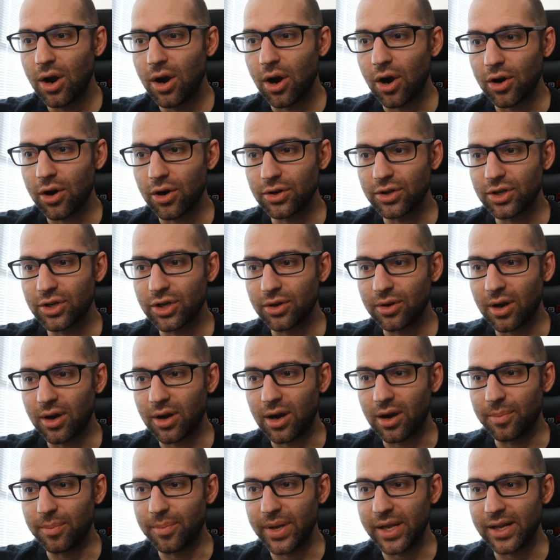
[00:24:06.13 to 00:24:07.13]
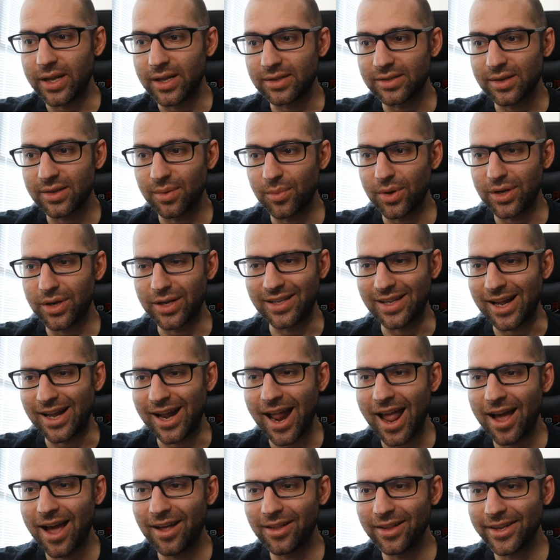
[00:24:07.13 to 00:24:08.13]
Archer beating someone in an
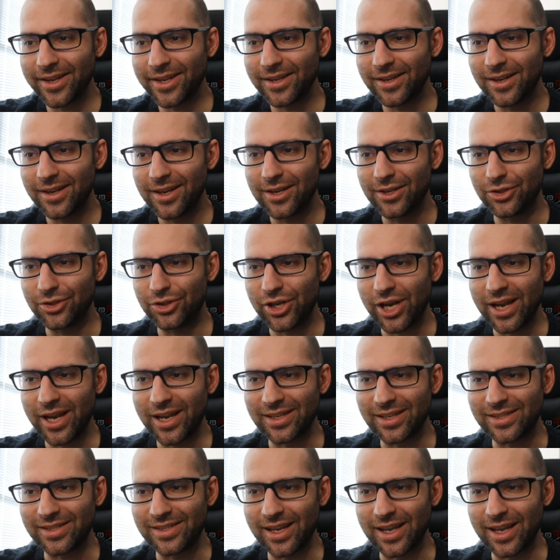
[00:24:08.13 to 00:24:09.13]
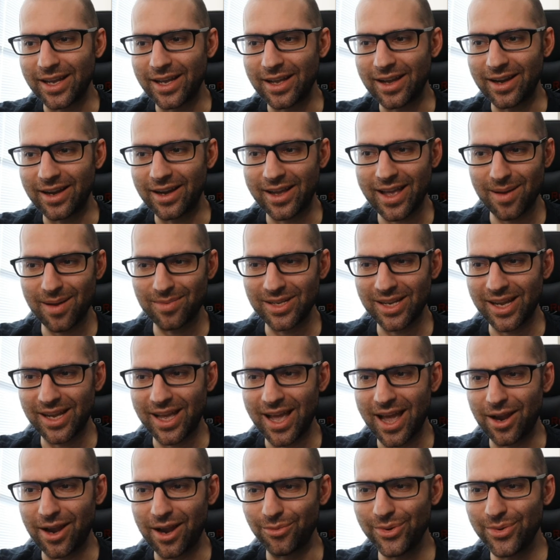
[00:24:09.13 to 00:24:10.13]
alley. Jake is singing a Captain
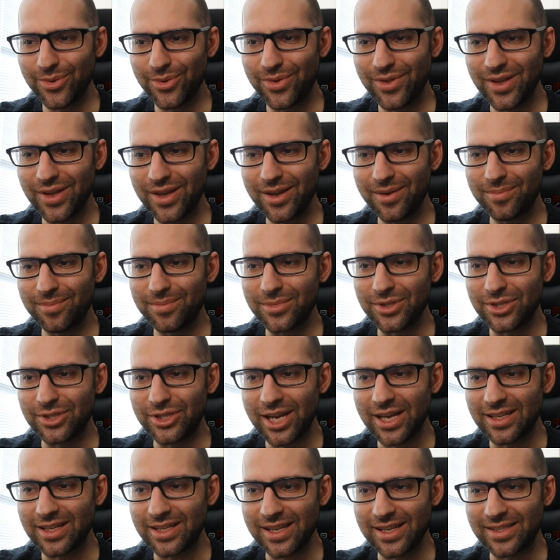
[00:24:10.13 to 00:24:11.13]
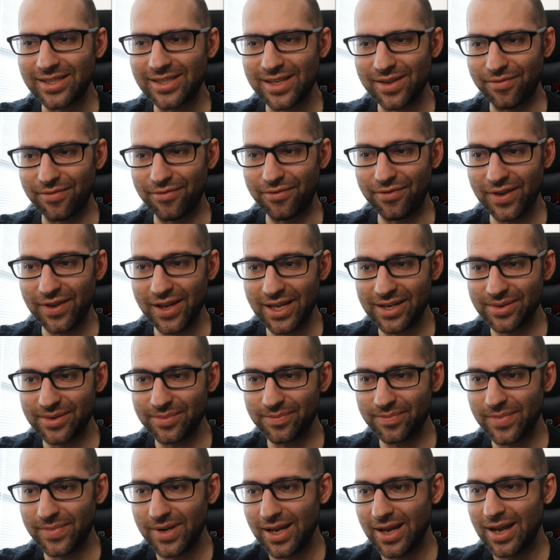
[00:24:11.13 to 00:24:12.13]
Kangaroo theme. Jake needs to feed
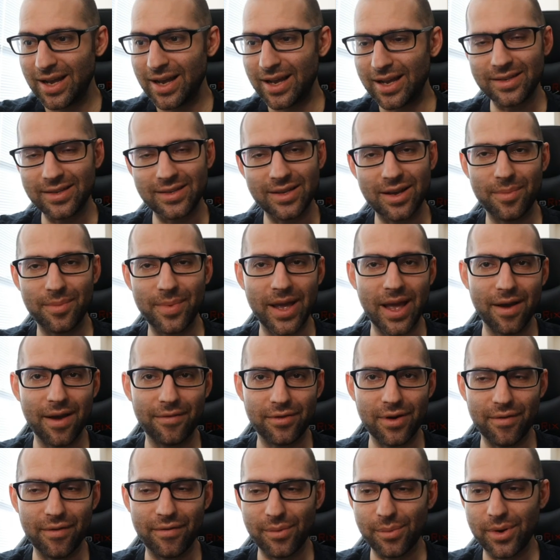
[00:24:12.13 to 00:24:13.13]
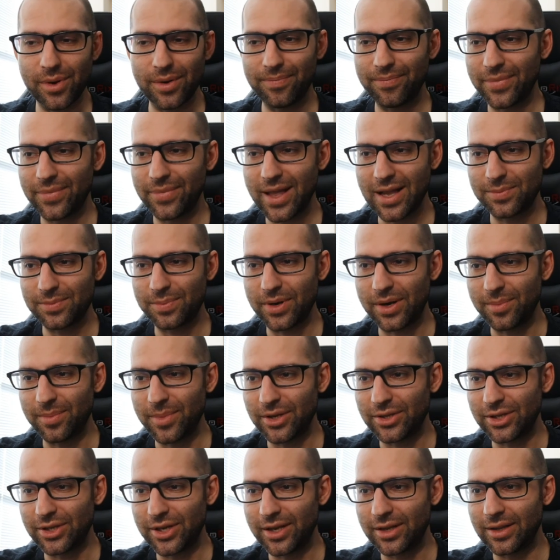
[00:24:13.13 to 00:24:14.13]
him. He's coming after everyone. That's pretty
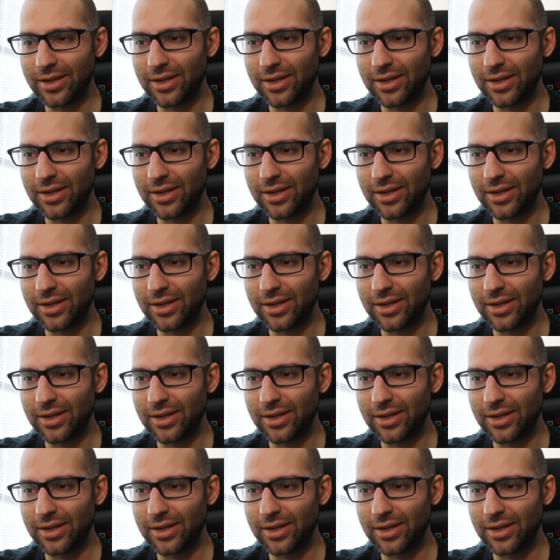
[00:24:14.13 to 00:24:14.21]
much it.